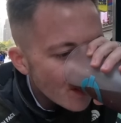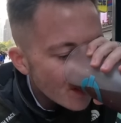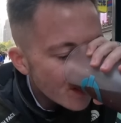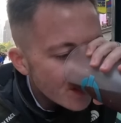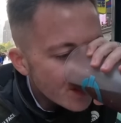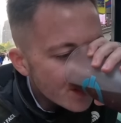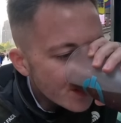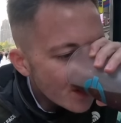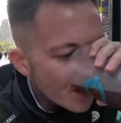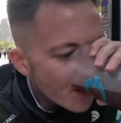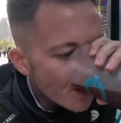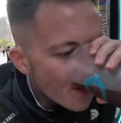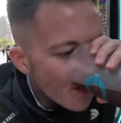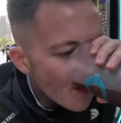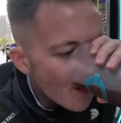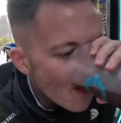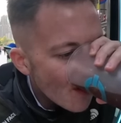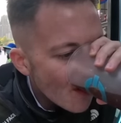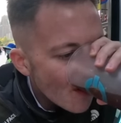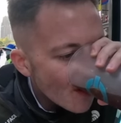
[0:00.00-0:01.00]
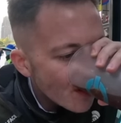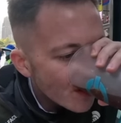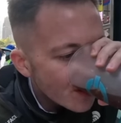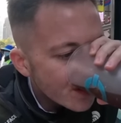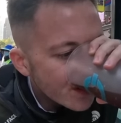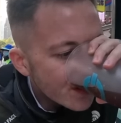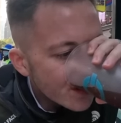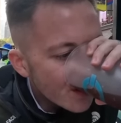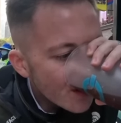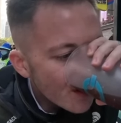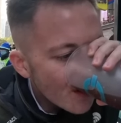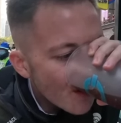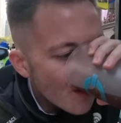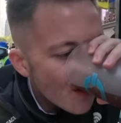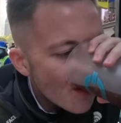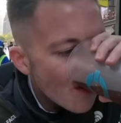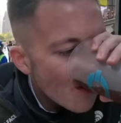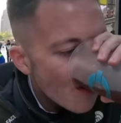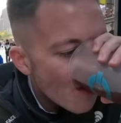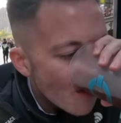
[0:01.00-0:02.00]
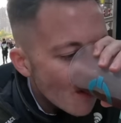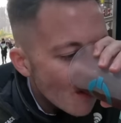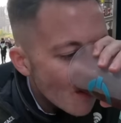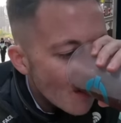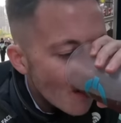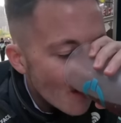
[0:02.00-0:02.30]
Going slower, we'll have to check him for a pulse.